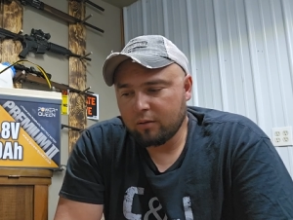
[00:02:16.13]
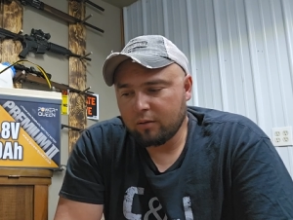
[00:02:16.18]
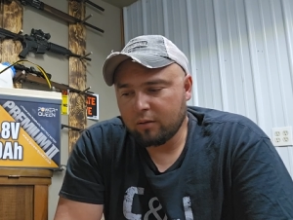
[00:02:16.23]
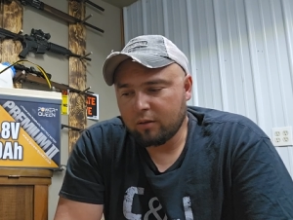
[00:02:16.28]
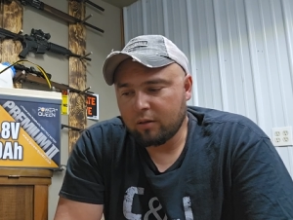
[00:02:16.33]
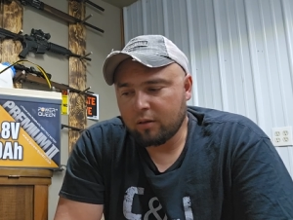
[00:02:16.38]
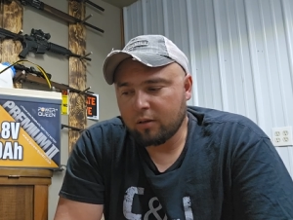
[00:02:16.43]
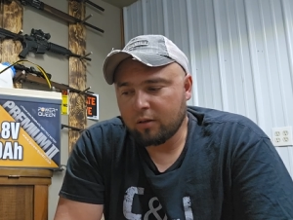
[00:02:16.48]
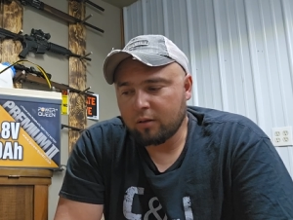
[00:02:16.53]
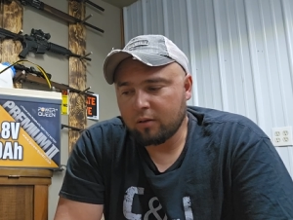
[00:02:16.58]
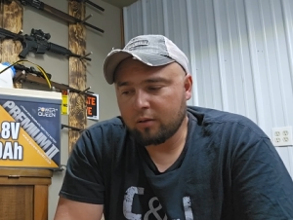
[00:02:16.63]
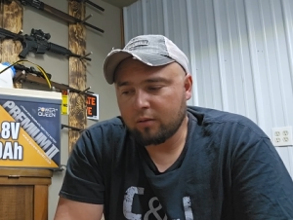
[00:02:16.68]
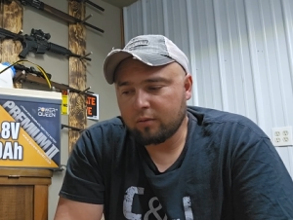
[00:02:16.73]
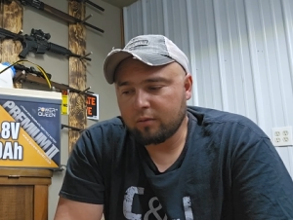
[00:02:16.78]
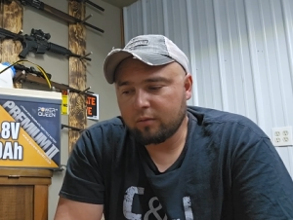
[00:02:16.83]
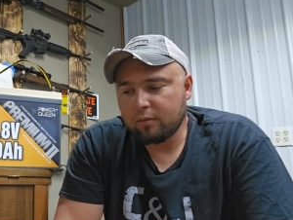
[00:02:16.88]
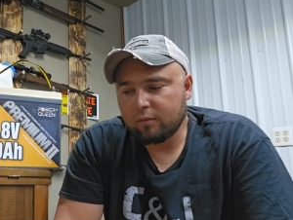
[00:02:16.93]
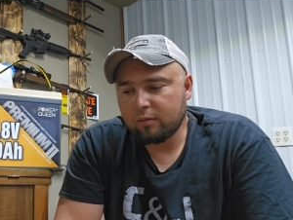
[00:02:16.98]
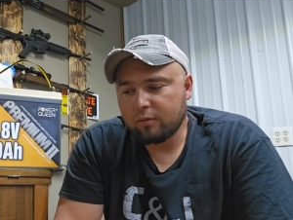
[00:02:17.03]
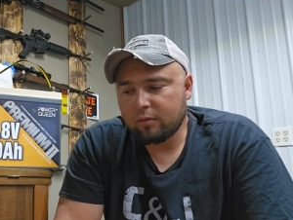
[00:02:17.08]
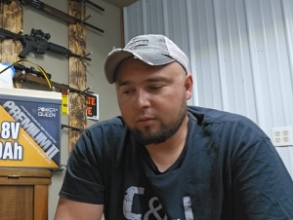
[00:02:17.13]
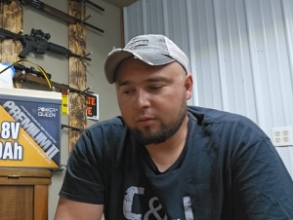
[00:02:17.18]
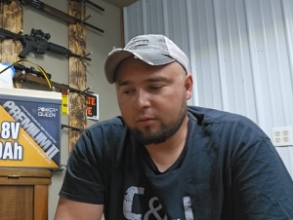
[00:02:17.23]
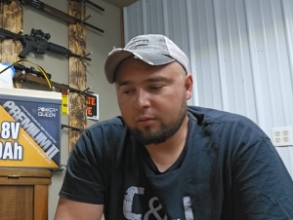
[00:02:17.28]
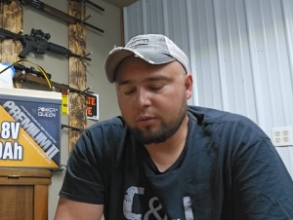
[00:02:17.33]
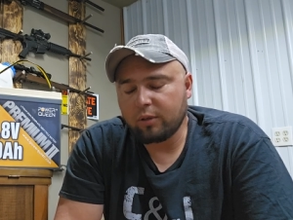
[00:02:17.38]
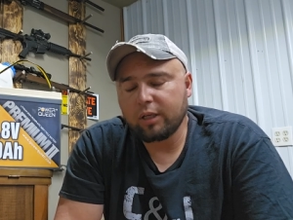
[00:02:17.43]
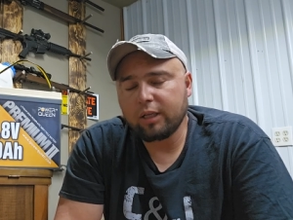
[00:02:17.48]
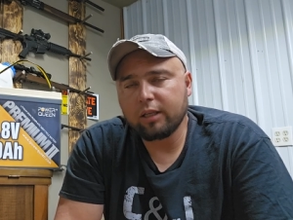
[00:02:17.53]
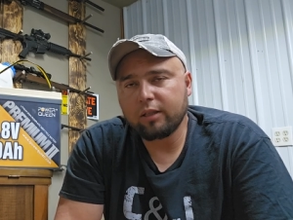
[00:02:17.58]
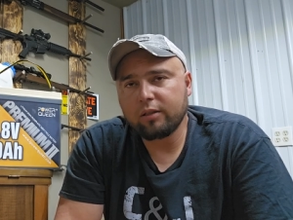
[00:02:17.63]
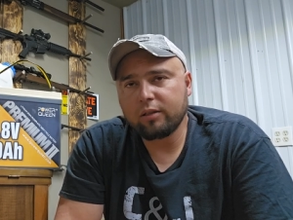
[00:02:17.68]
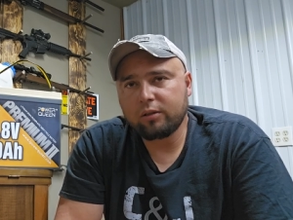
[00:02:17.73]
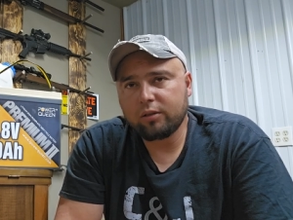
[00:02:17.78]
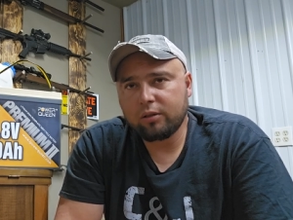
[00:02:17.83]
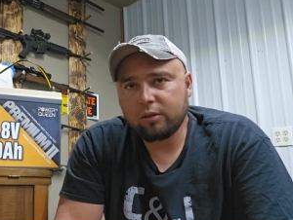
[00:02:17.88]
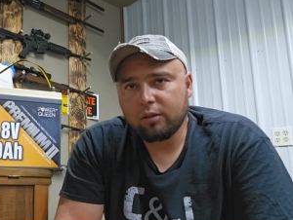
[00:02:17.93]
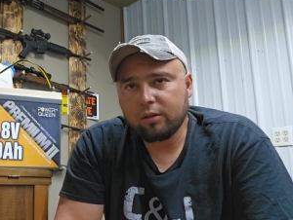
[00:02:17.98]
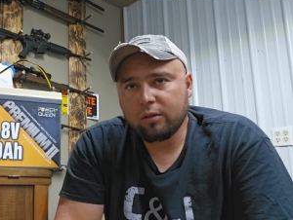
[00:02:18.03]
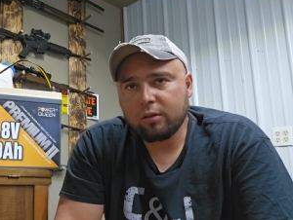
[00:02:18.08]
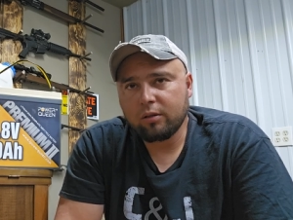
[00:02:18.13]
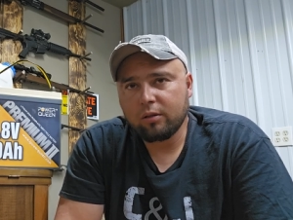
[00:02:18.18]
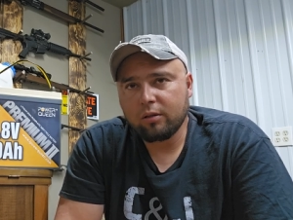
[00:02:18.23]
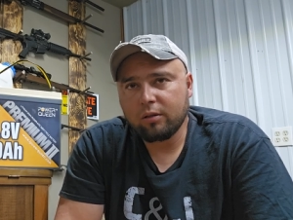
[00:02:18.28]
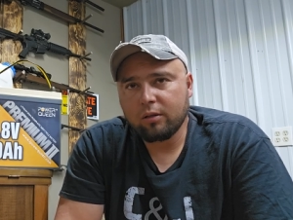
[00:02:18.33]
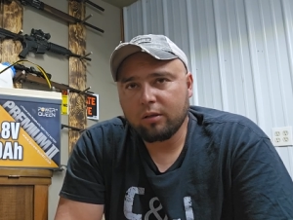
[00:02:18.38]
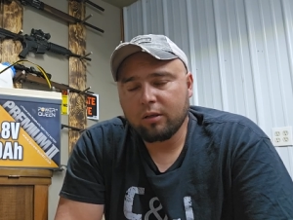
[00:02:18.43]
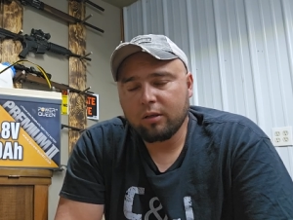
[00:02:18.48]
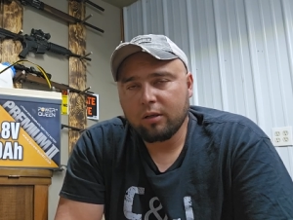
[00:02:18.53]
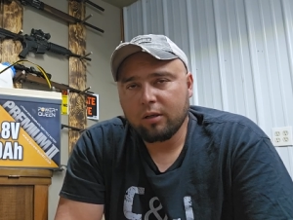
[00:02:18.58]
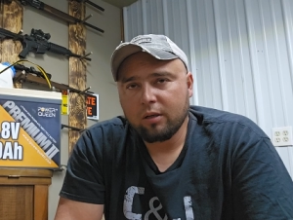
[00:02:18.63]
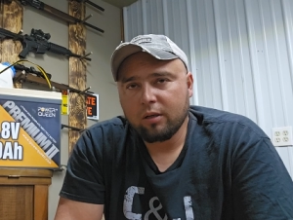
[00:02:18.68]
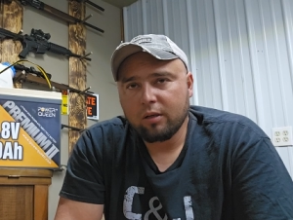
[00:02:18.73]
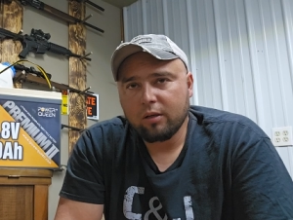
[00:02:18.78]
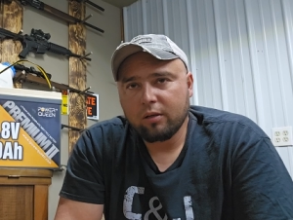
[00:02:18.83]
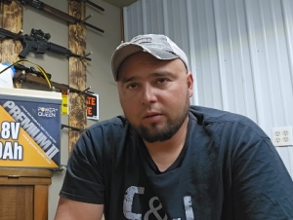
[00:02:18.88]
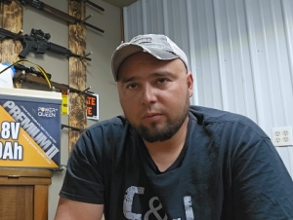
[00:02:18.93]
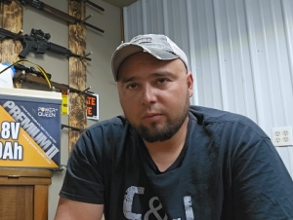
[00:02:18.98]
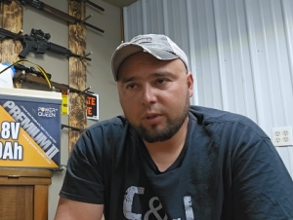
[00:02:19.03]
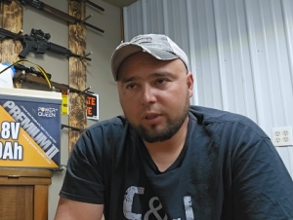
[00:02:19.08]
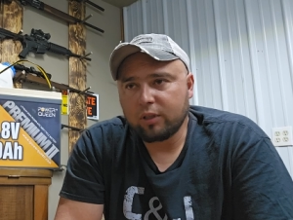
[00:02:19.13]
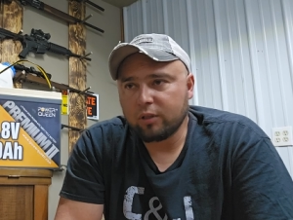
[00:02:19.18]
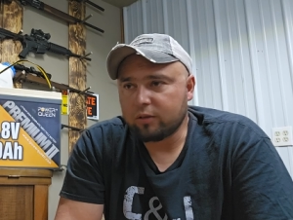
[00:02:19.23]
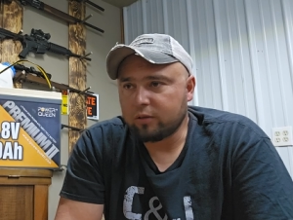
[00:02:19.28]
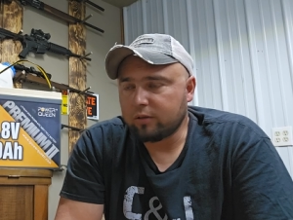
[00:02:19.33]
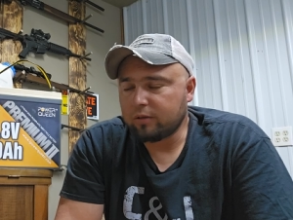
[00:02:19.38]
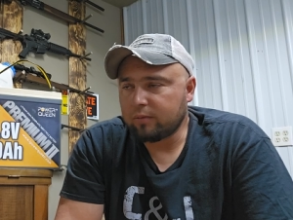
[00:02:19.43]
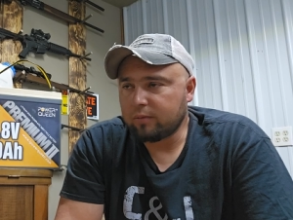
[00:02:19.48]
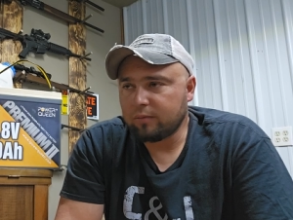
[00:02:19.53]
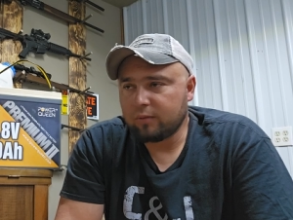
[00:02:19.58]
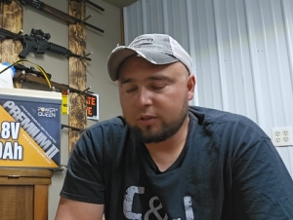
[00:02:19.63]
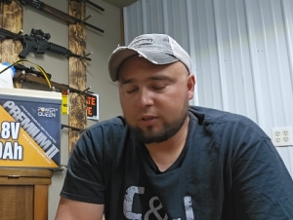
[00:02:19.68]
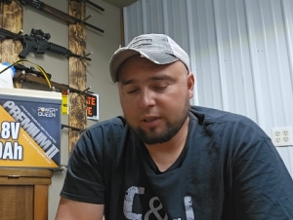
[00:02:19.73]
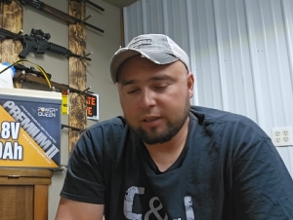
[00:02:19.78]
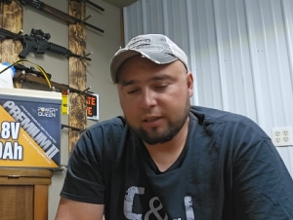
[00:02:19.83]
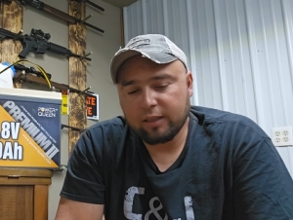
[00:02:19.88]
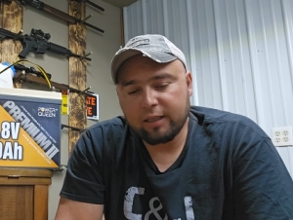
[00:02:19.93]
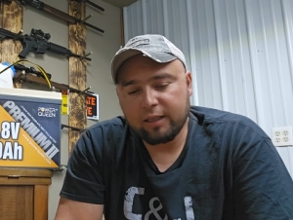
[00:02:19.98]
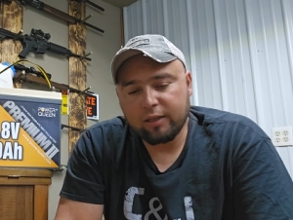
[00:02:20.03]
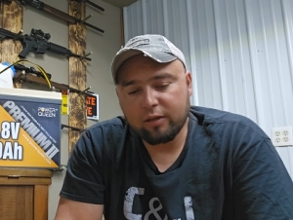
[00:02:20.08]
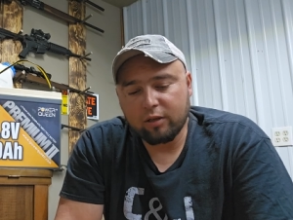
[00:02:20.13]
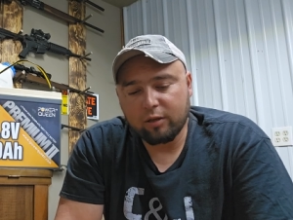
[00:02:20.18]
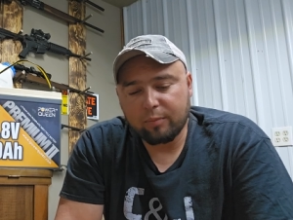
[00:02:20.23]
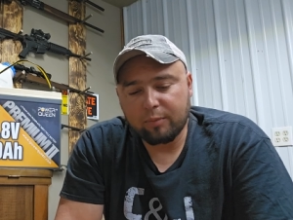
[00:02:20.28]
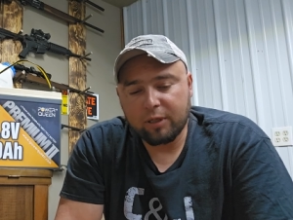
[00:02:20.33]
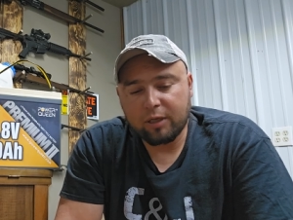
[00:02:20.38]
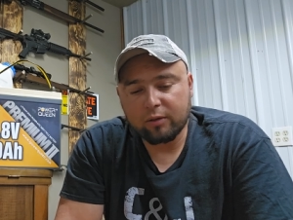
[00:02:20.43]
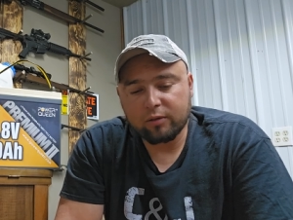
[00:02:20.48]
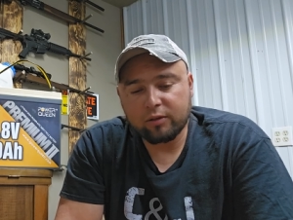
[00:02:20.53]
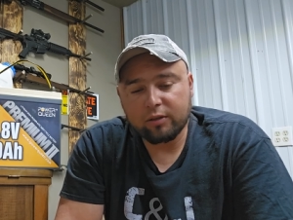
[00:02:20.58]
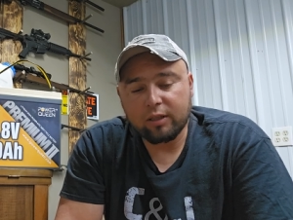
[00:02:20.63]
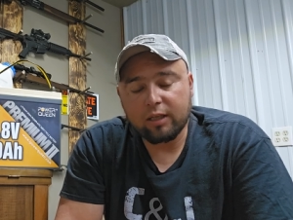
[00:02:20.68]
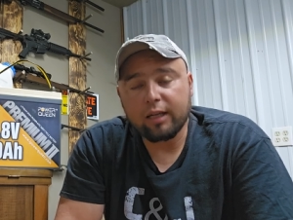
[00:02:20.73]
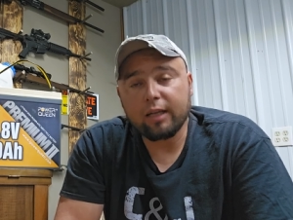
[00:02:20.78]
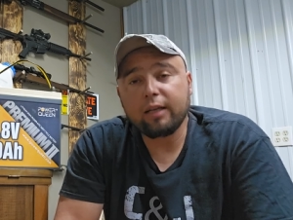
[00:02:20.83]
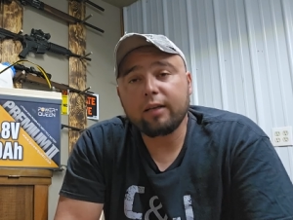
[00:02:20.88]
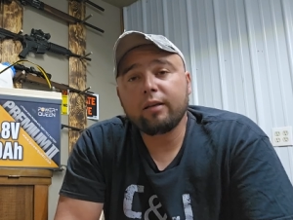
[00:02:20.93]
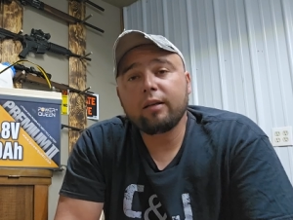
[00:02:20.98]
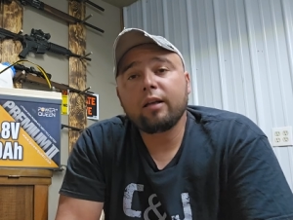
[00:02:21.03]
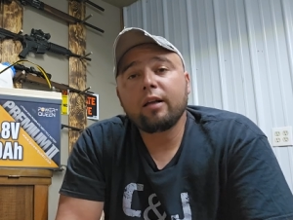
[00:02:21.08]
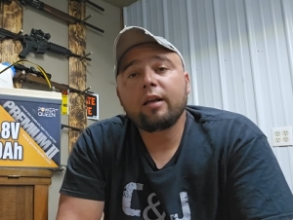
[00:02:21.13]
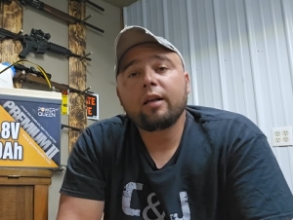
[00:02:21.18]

uh, three inch. We just set the heater up outside.